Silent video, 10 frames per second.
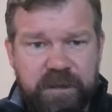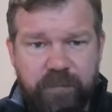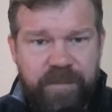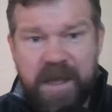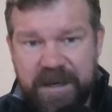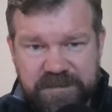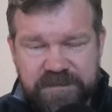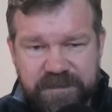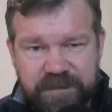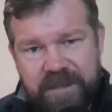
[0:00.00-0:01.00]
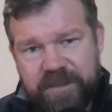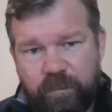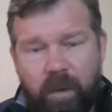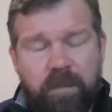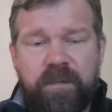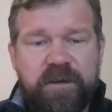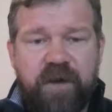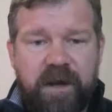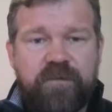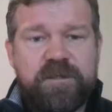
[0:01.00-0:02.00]
when that existed, and they'll probably
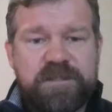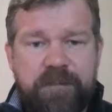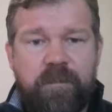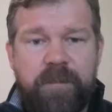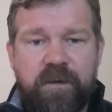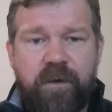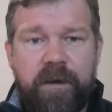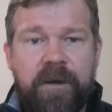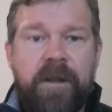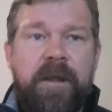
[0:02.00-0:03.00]
try and do the same with Bitcoin.